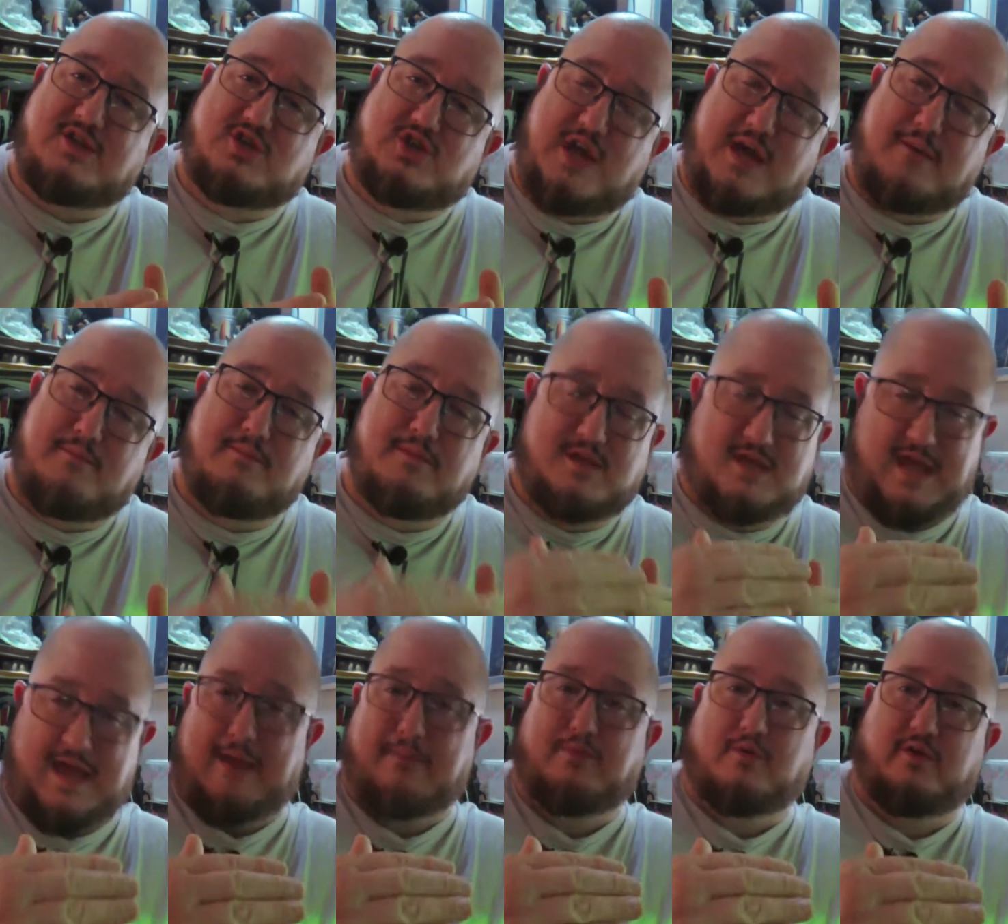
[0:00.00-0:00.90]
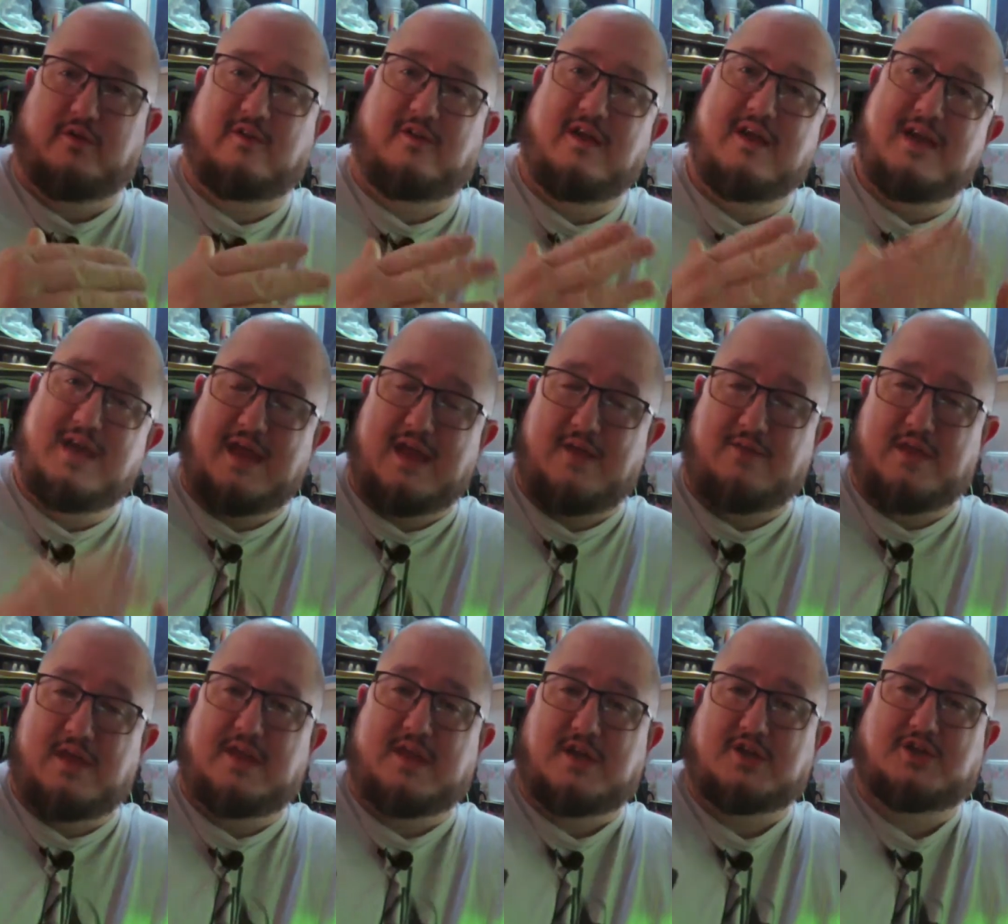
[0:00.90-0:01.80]
gem tables in the
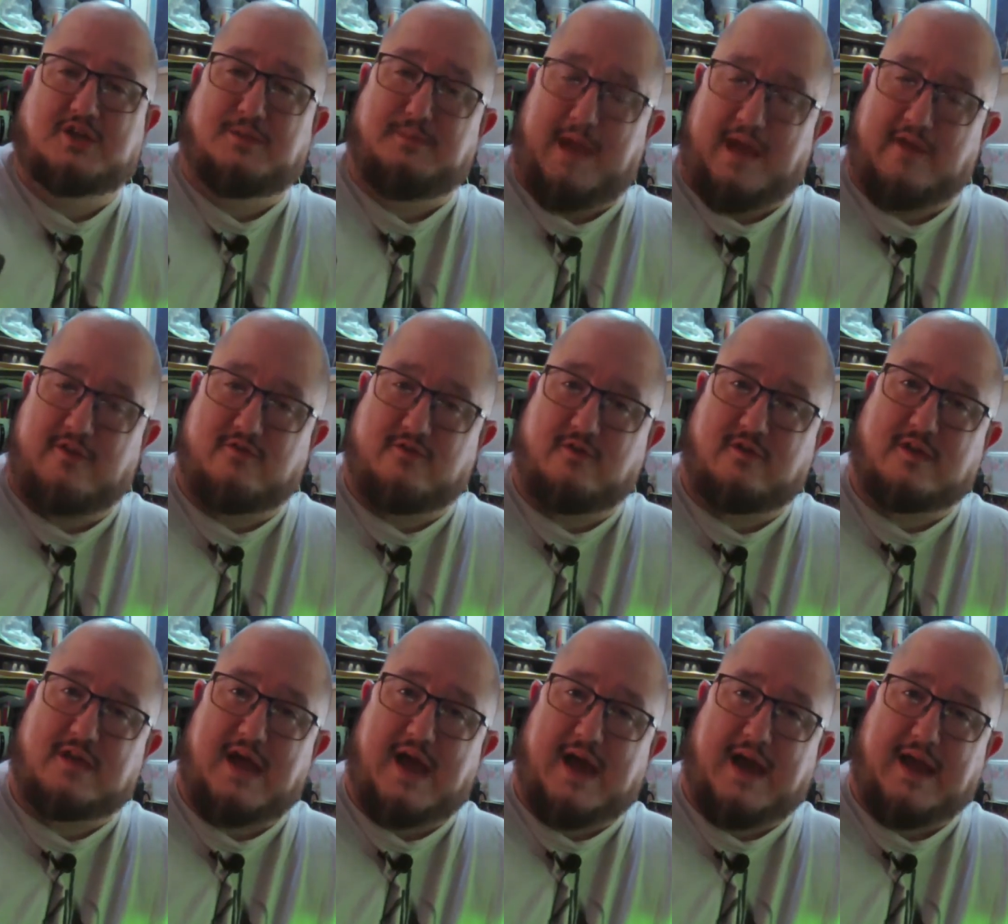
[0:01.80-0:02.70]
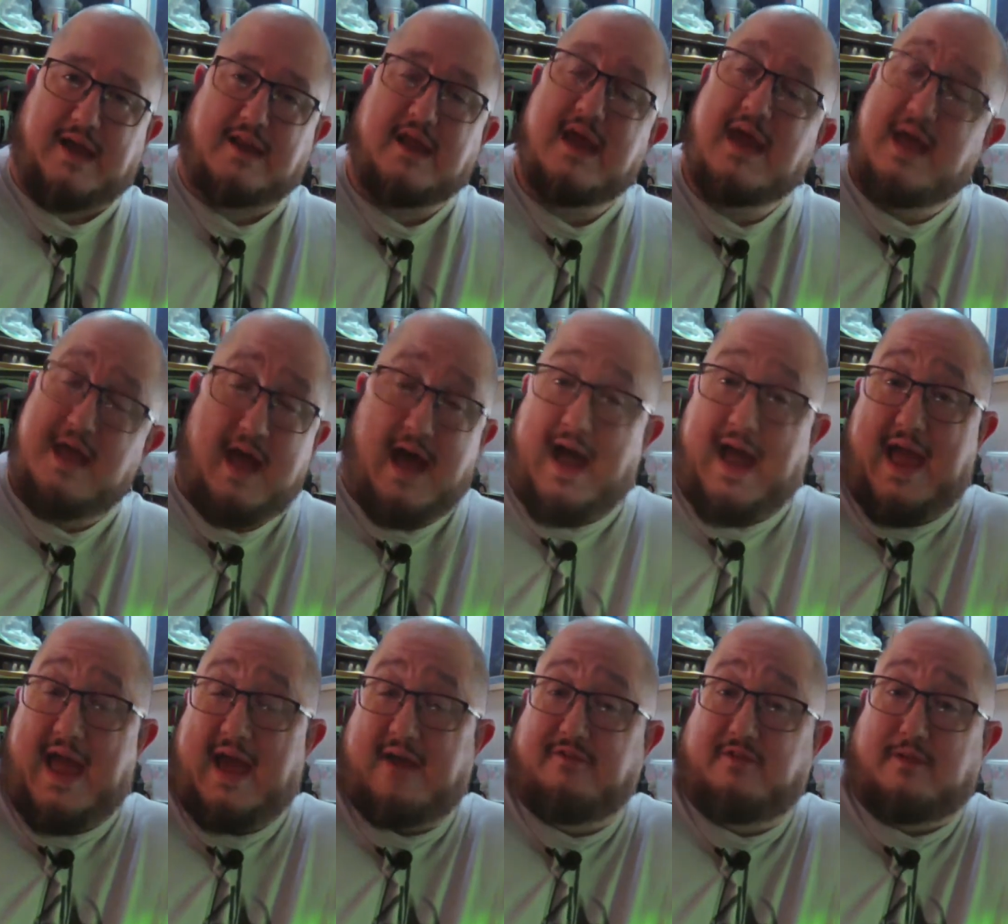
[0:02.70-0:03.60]
Dungeon Master's Guide. I
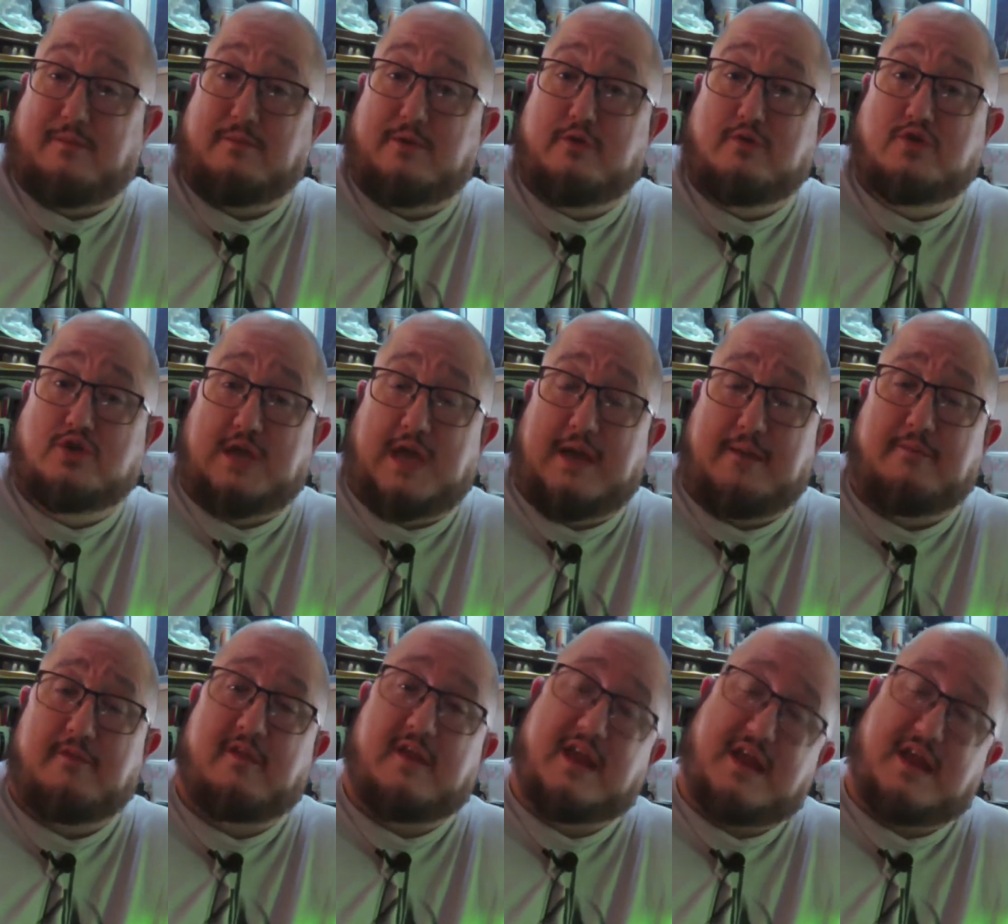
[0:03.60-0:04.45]
have some new gems that